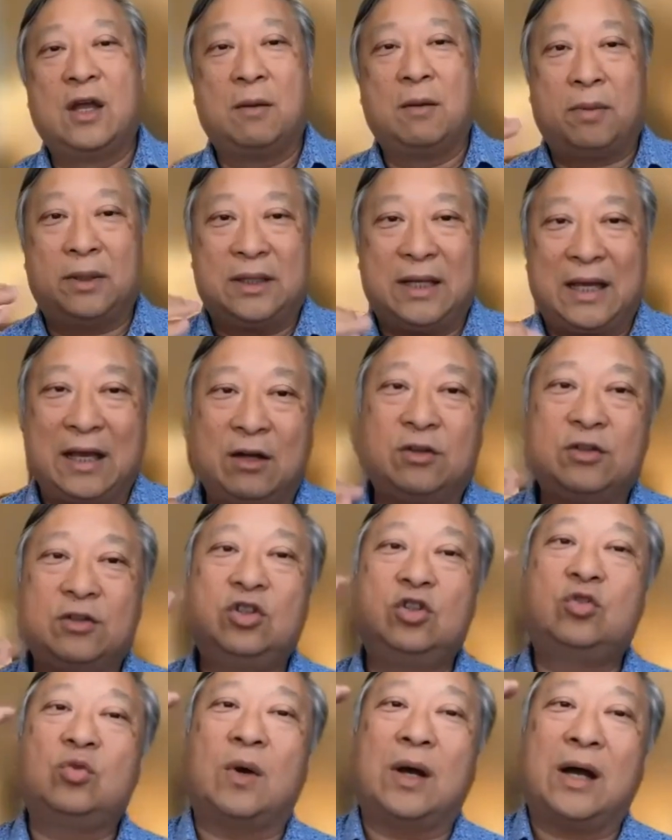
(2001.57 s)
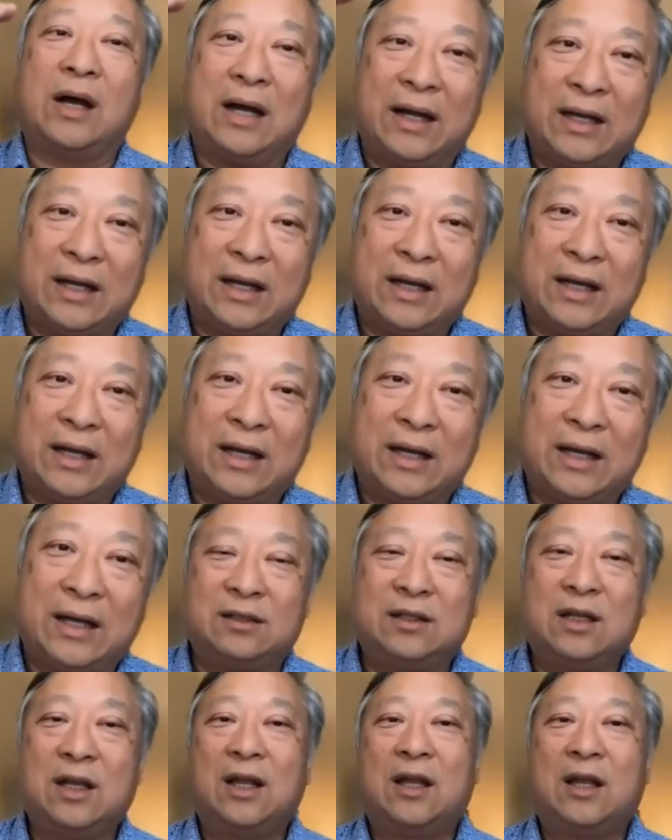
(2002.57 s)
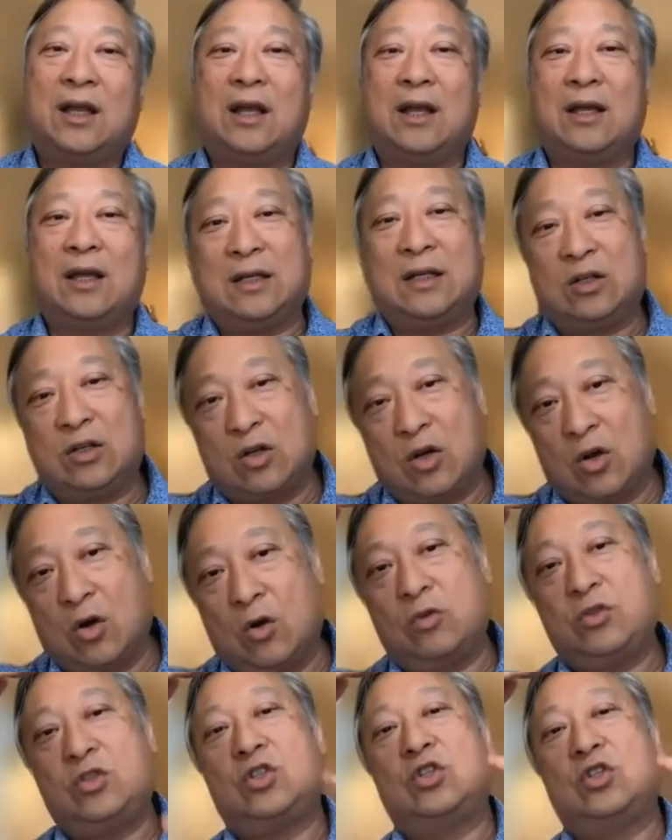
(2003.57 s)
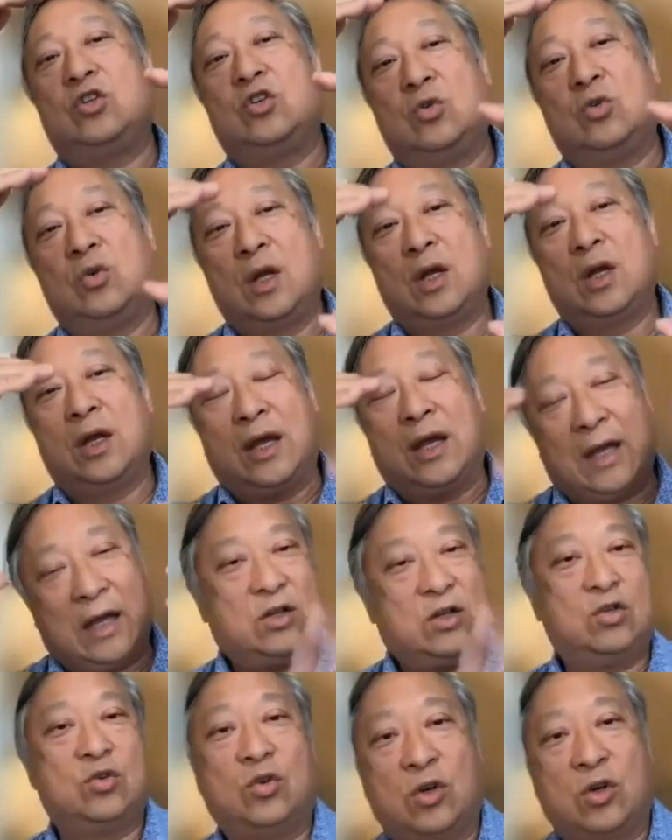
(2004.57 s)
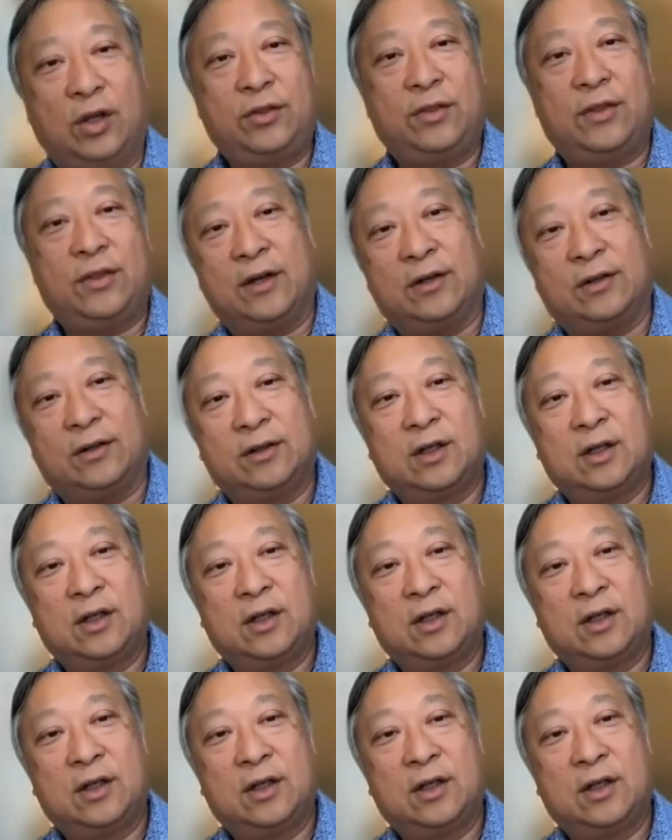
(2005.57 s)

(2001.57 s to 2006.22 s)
but they held you to a higher standard and they coached you and you got there.